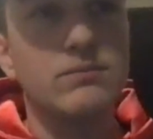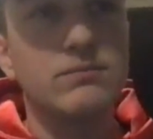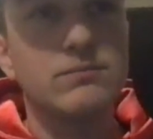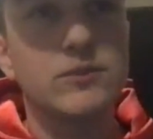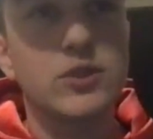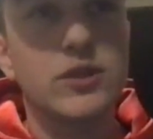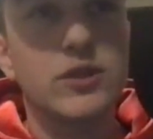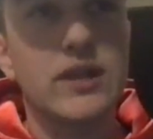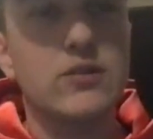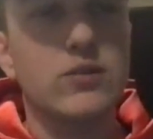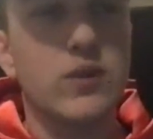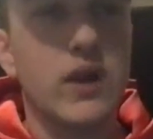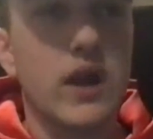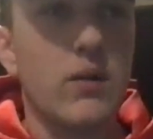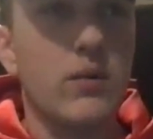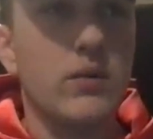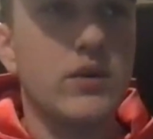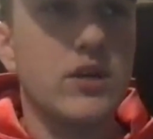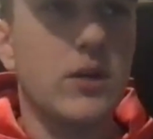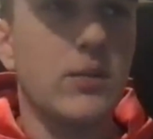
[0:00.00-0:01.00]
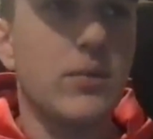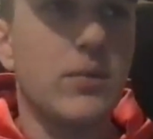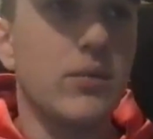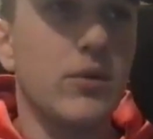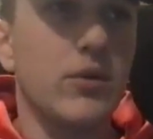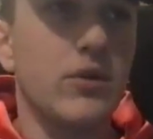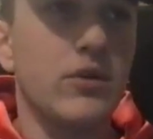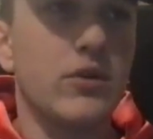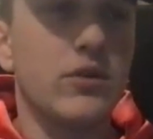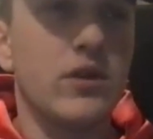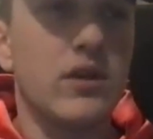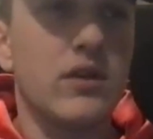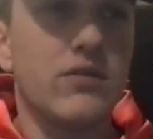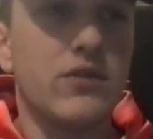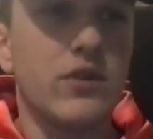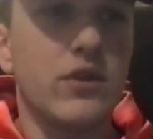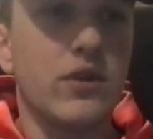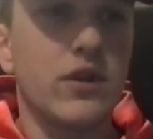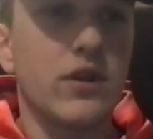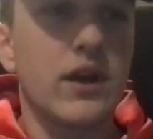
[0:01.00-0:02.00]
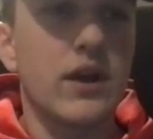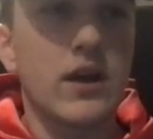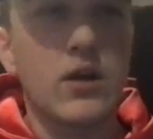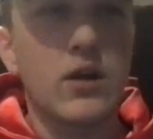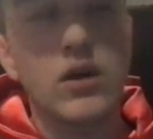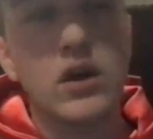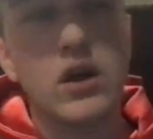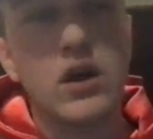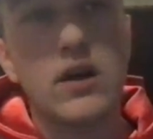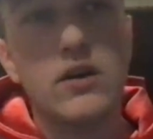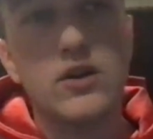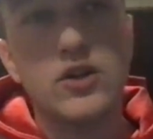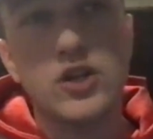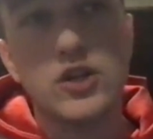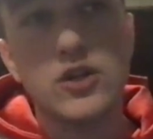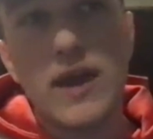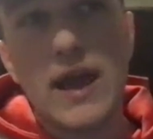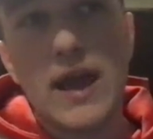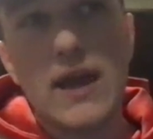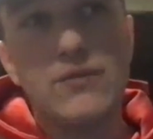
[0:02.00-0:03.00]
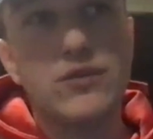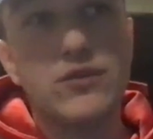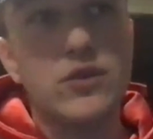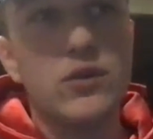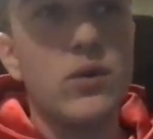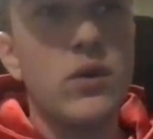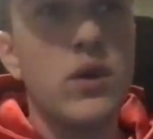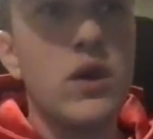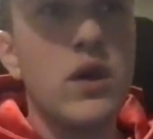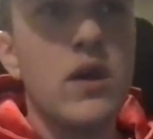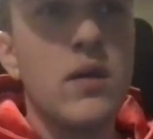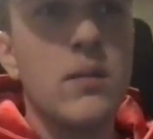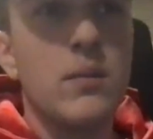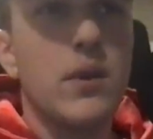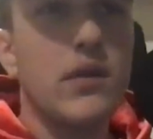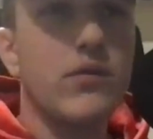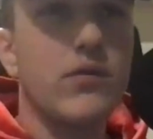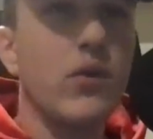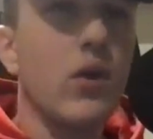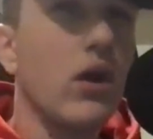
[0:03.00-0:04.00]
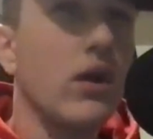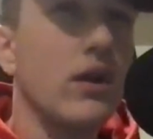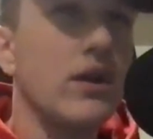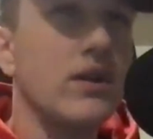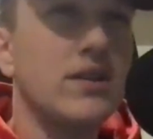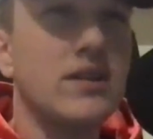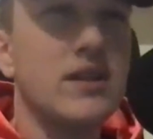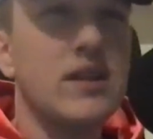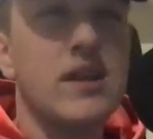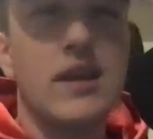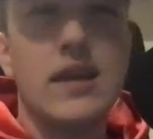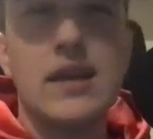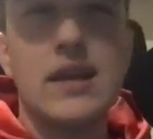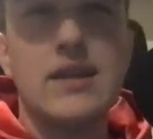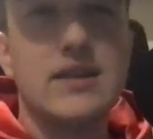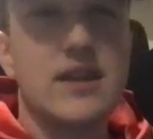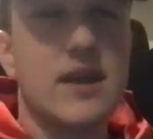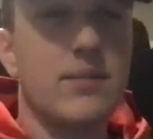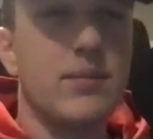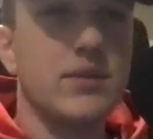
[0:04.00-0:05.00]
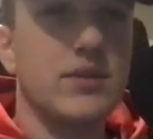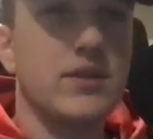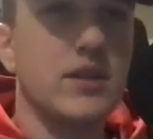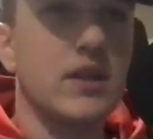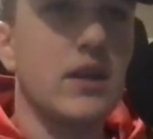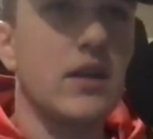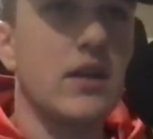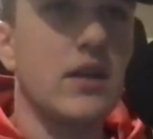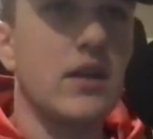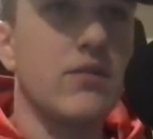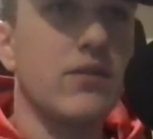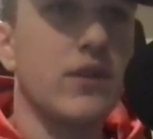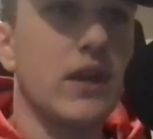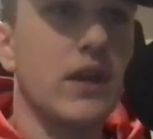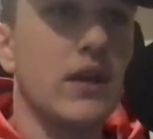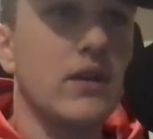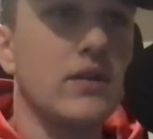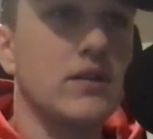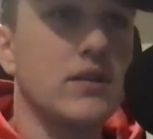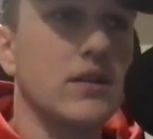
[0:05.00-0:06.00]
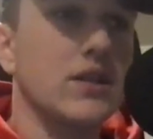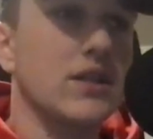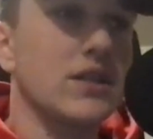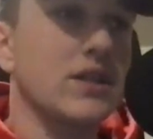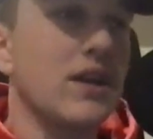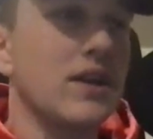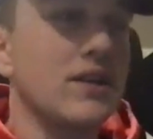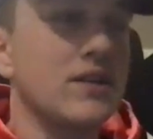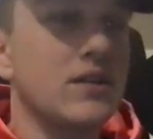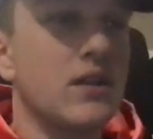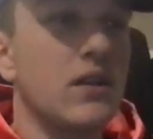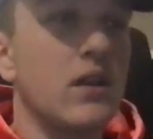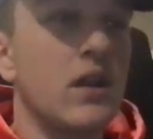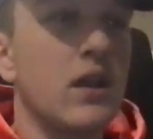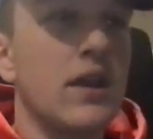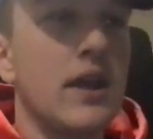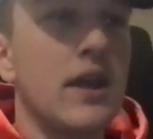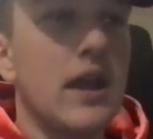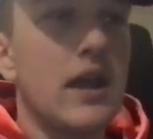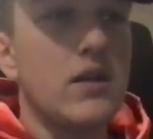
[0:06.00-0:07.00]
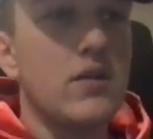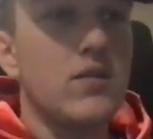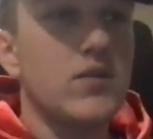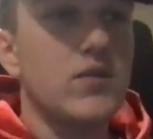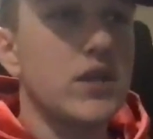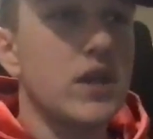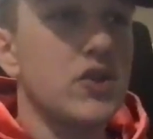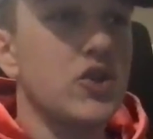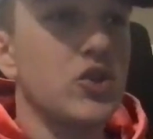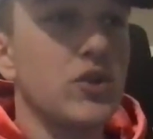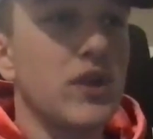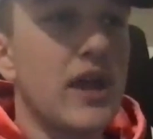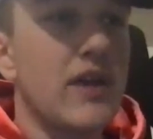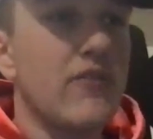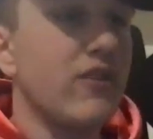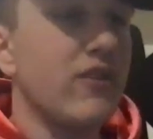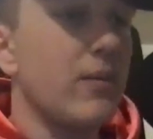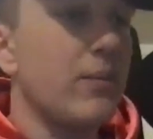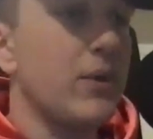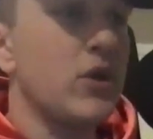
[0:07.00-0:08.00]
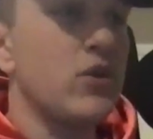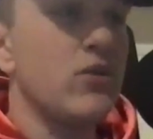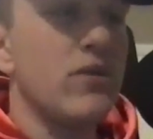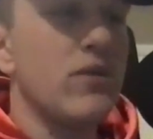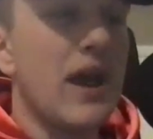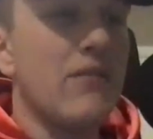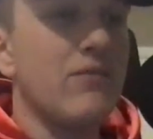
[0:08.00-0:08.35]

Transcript: So that's what I would tell people to do if you're going to go to college, and you have to. But if you're already seeing any type of significant success and you've set your life up and you have